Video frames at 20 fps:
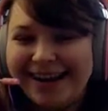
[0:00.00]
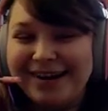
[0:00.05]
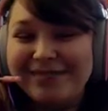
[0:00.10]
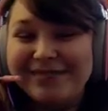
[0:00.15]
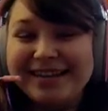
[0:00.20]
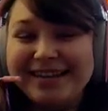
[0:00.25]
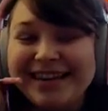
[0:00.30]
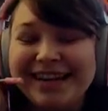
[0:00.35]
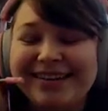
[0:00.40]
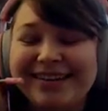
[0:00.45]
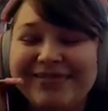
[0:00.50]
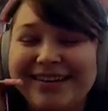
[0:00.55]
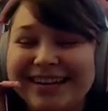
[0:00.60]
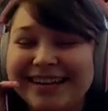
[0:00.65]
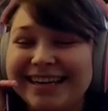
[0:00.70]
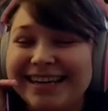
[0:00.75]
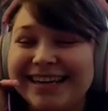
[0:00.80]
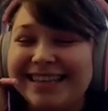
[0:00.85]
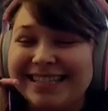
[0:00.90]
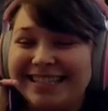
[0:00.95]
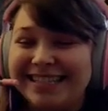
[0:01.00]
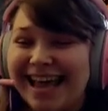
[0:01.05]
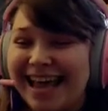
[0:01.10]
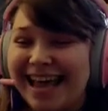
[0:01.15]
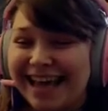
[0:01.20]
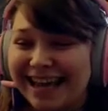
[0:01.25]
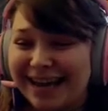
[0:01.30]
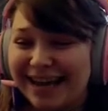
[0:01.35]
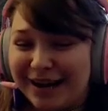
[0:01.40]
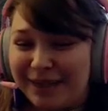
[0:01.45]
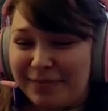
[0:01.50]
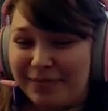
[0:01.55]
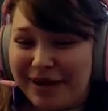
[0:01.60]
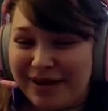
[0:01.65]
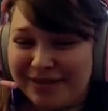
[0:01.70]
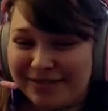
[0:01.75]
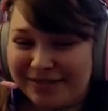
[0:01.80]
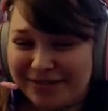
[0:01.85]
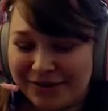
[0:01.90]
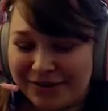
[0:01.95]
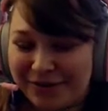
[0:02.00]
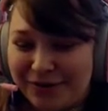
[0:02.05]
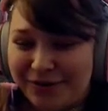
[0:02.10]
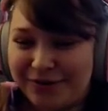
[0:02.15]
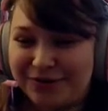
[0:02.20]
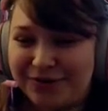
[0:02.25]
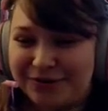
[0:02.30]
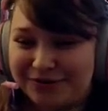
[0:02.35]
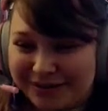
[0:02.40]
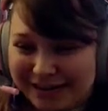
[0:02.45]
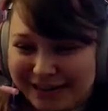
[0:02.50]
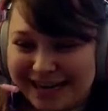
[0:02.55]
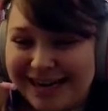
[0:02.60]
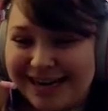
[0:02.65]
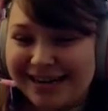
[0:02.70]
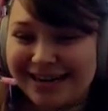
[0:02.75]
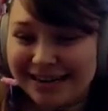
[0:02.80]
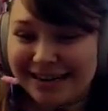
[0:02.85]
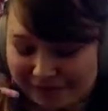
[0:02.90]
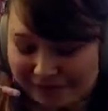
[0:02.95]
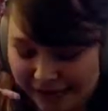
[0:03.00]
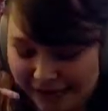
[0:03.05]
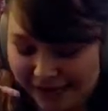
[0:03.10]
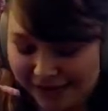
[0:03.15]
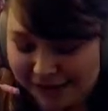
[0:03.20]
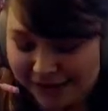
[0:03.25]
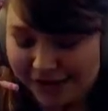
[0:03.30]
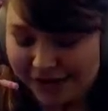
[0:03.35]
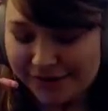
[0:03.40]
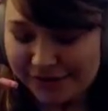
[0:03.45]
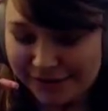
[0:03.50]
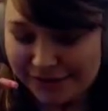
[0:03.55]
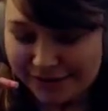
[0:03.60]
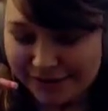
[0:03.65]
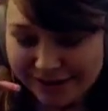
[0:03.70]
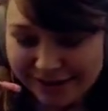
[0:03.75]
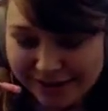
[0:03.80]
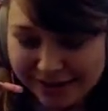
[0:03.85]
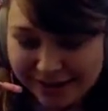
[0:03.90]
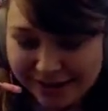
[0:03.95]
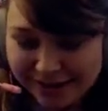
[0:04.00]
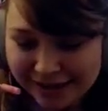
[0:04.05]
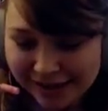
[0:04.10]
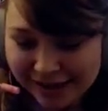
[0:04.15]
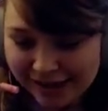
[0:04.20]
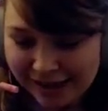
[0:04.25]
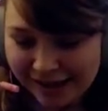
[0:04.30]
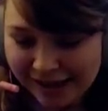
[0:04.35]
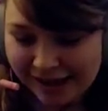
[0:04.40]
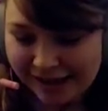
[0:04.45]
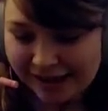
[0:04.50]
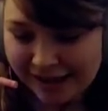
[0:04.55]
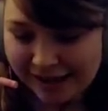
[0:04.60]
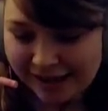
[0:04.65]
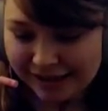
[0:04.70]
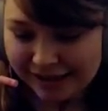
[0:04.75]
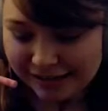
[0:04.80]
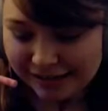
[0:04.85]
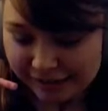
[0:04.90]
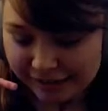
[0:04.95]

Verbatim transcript: oh my god, what did I say about the whole getting a rando? Uh